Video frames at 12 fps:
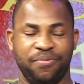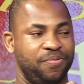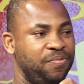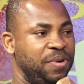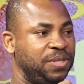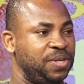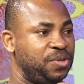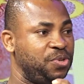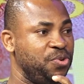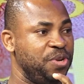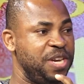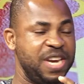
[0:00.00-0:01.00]
which is
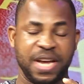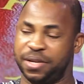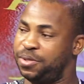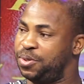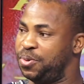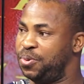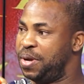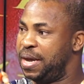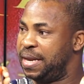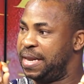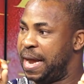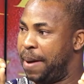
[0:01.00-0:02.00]
unique to
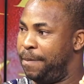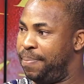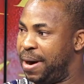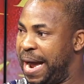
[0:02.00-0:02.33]
their brand.